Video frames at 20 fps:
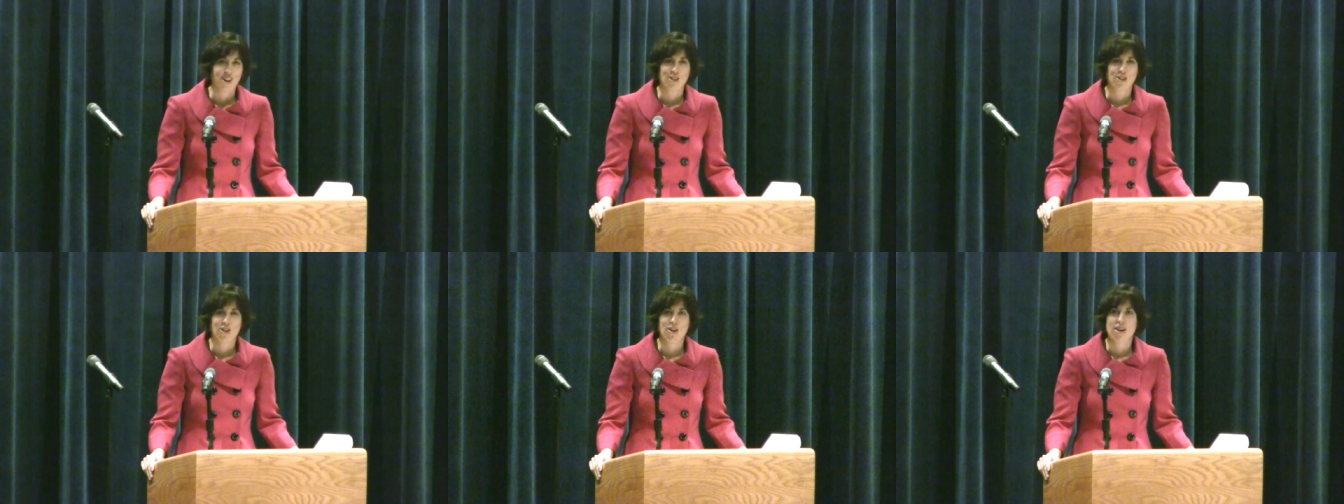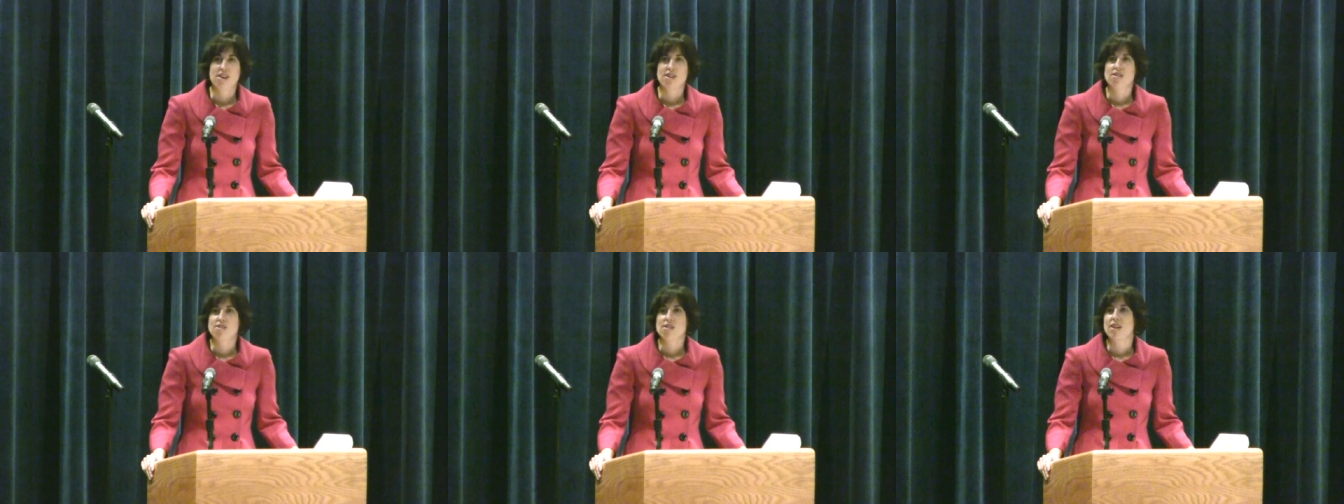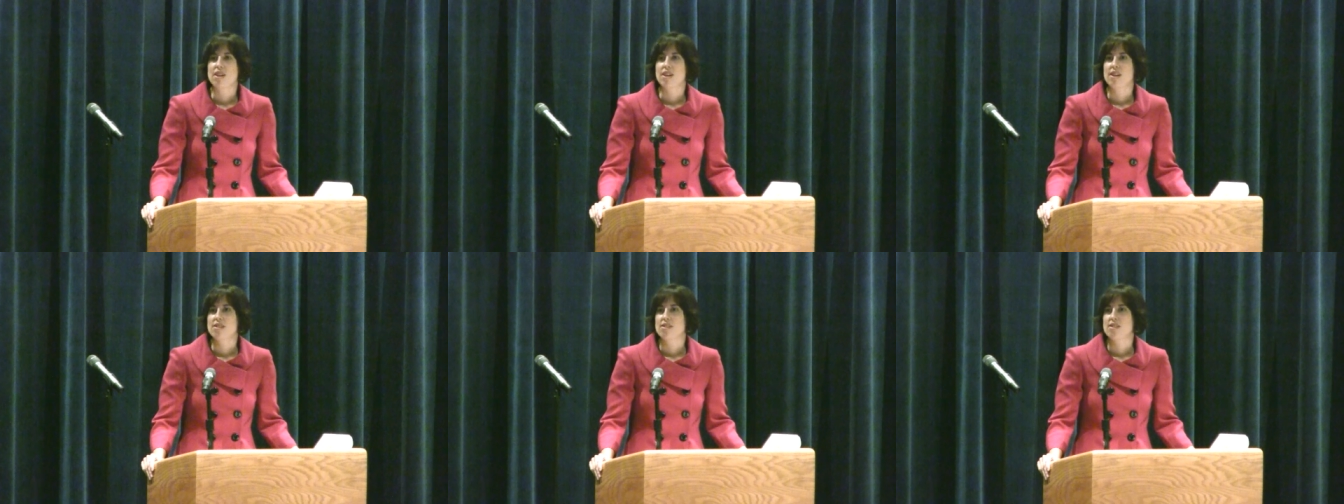Lawyers
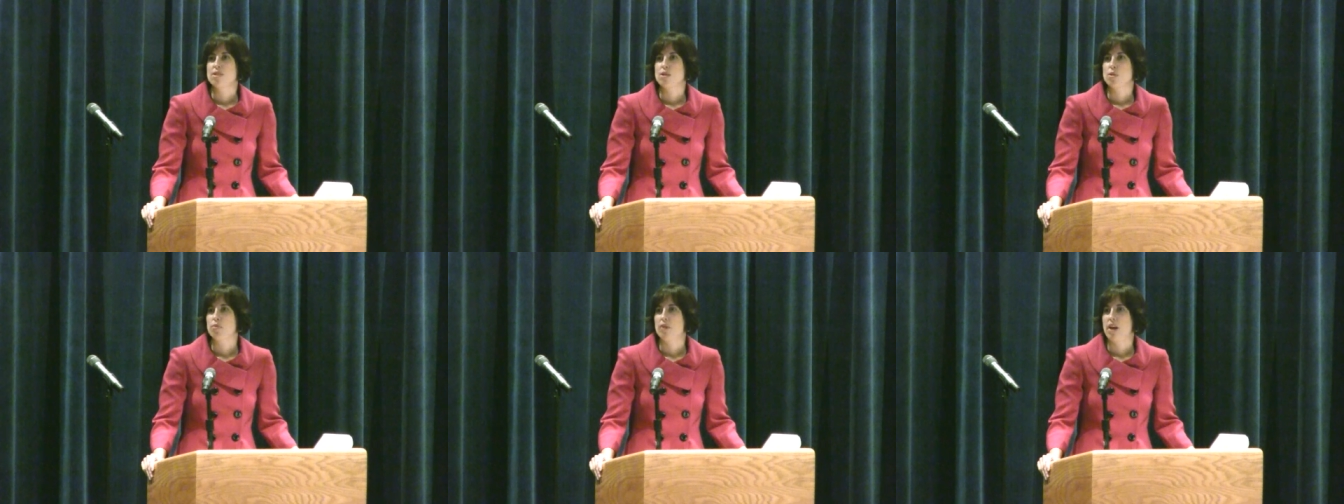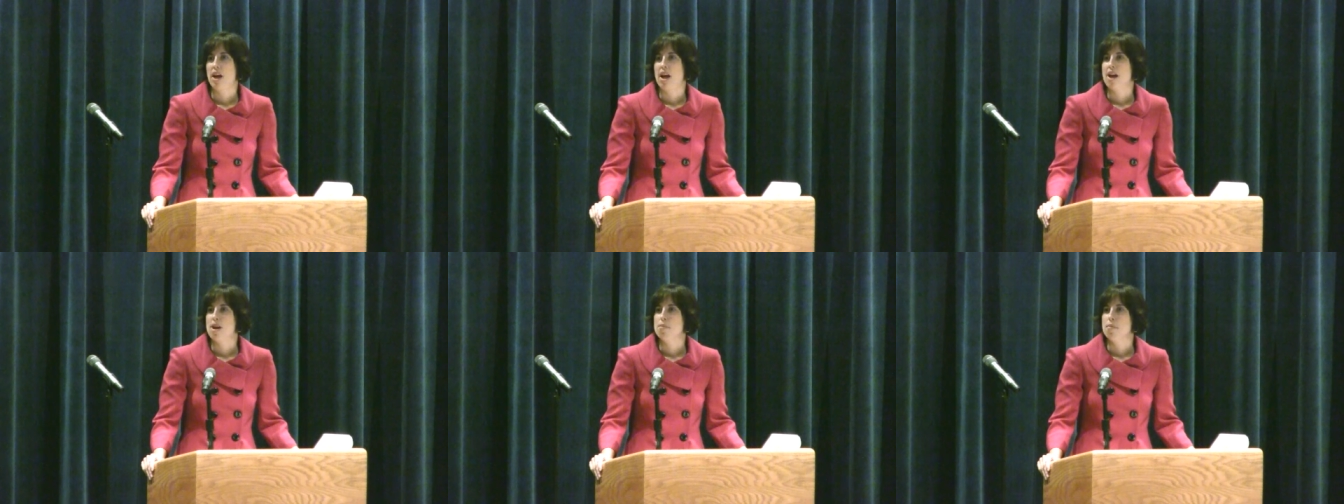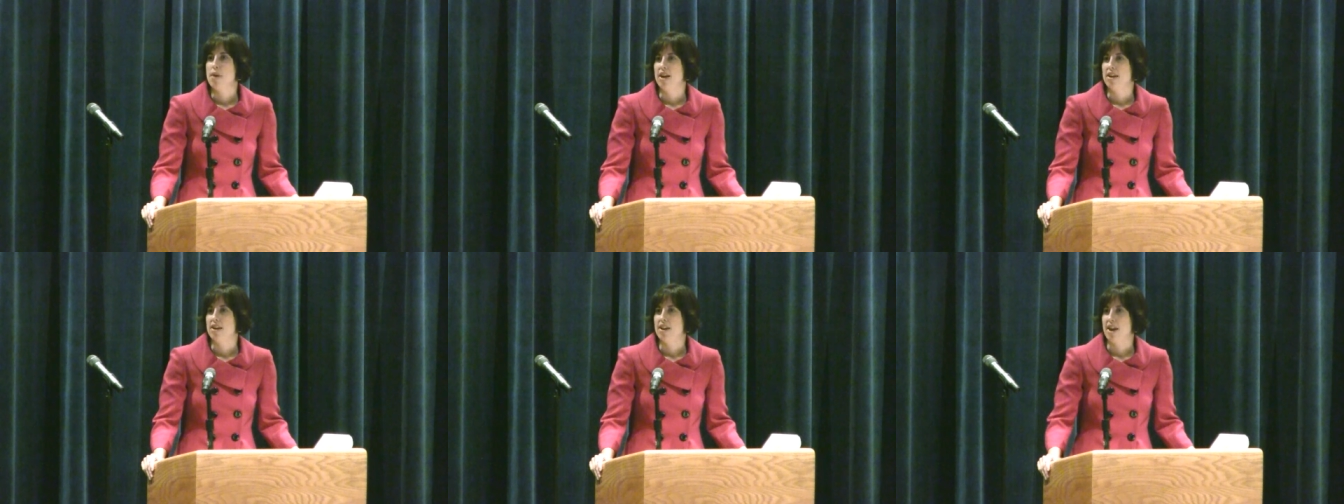are easy to
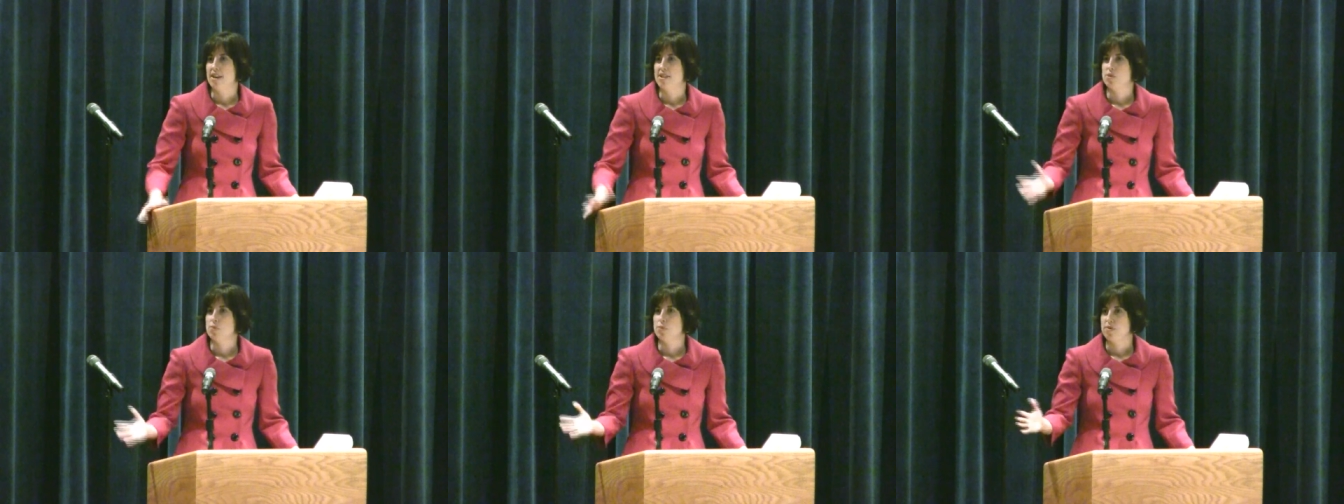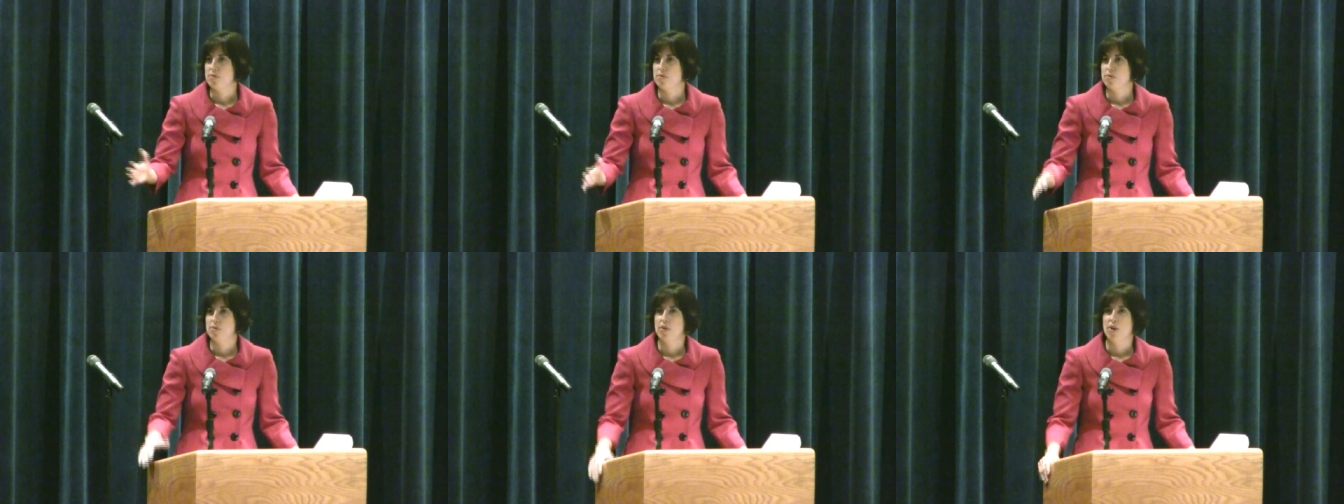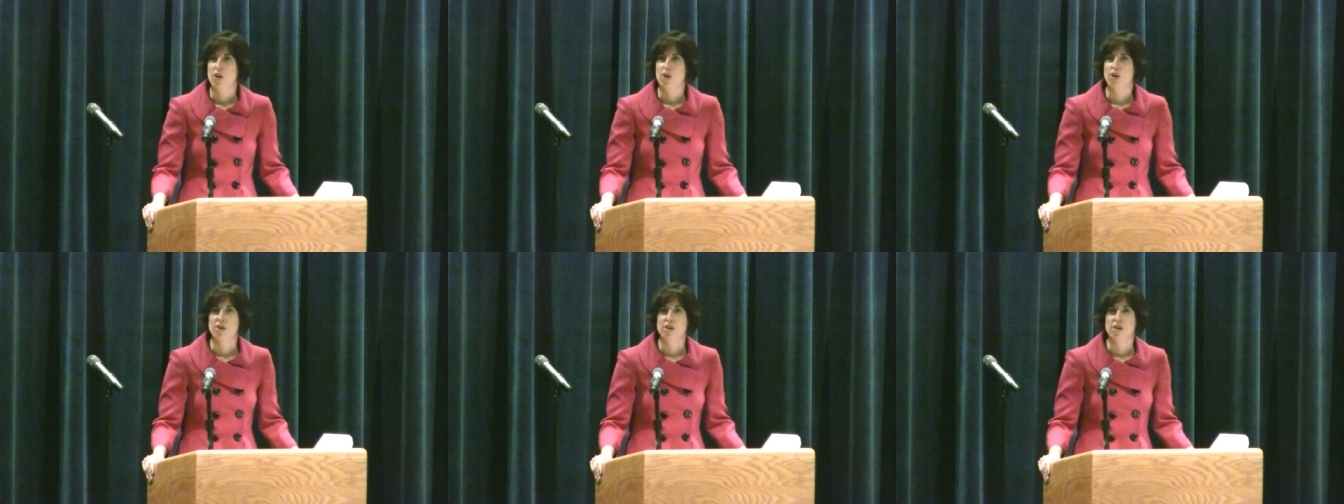blame, and as we've
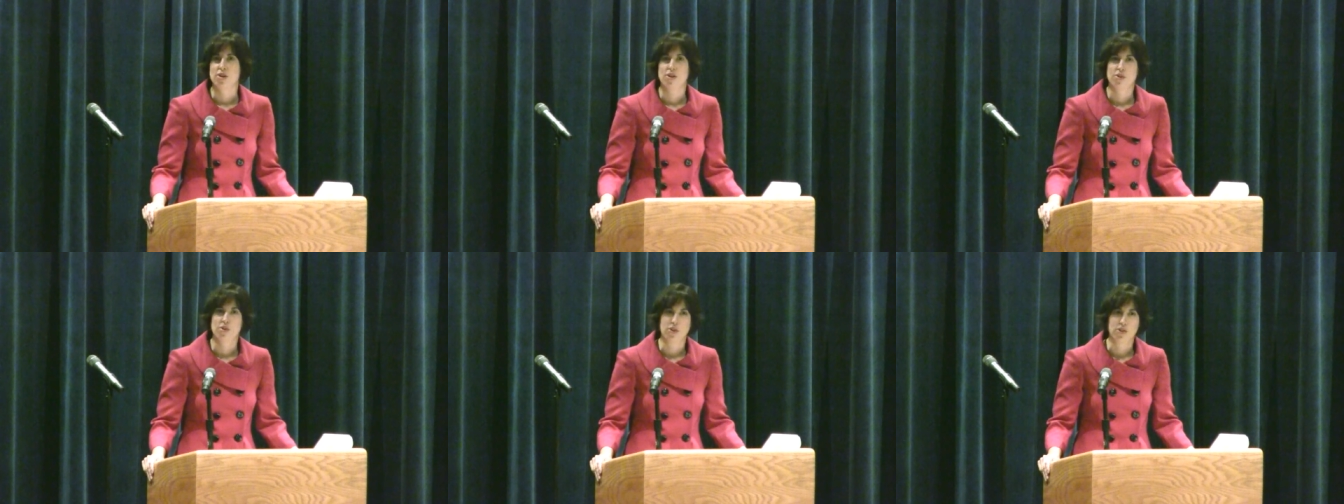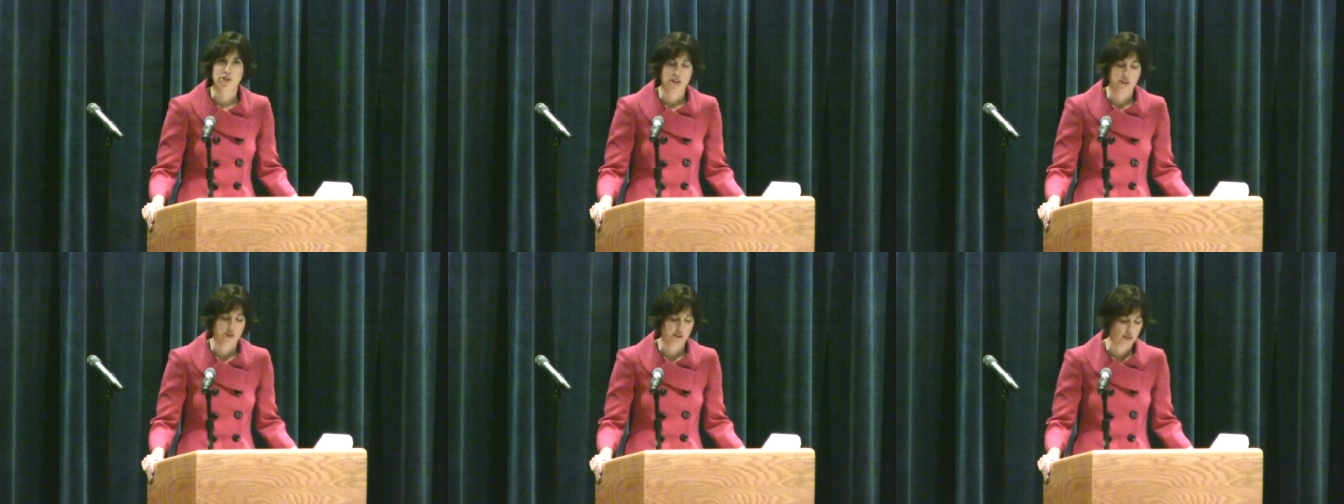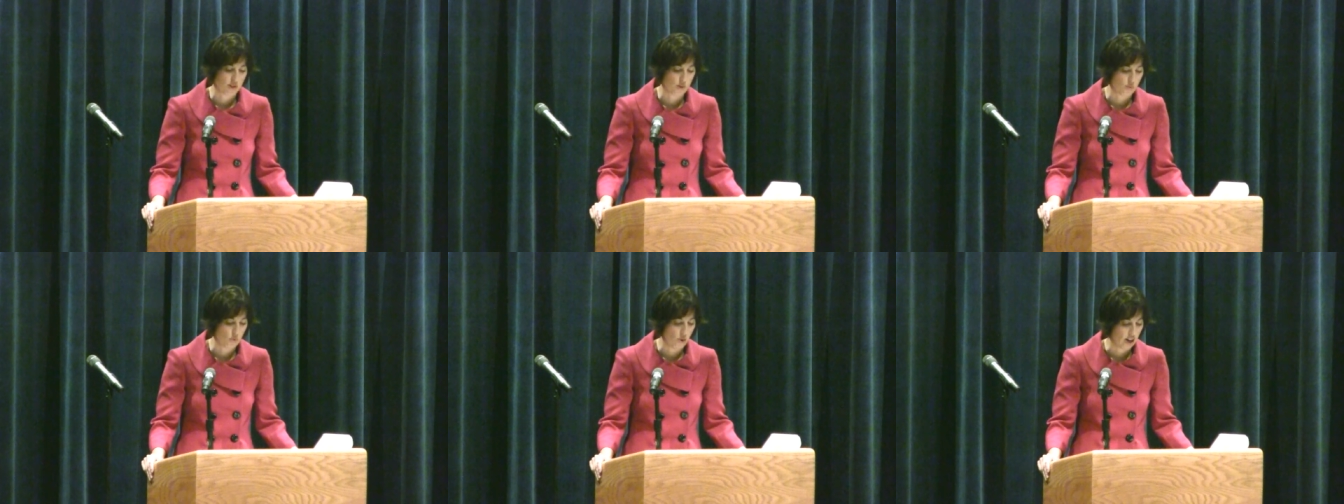heard earlier
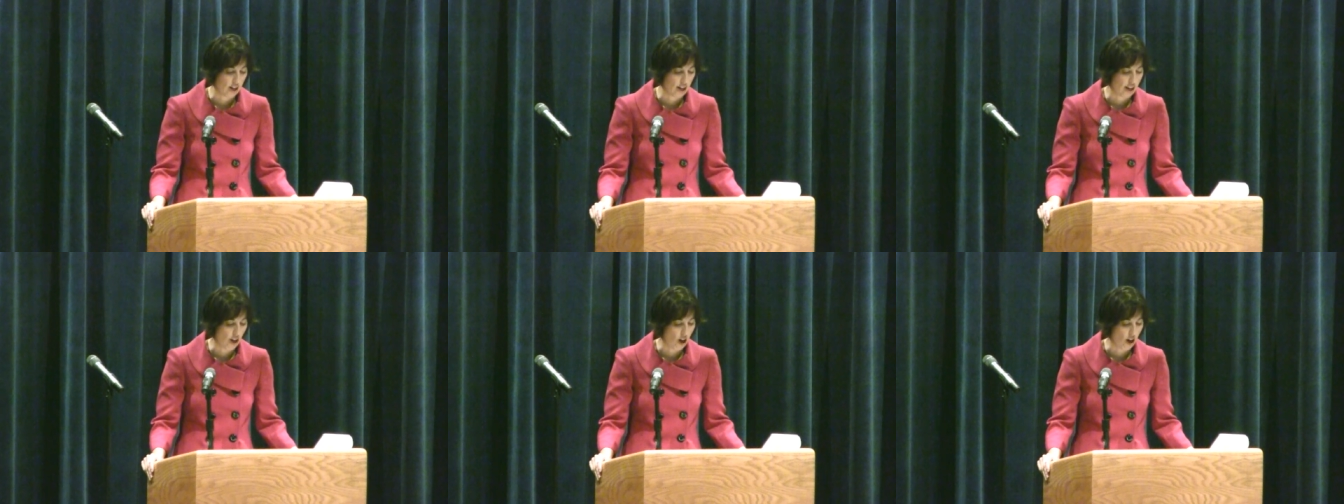this morning,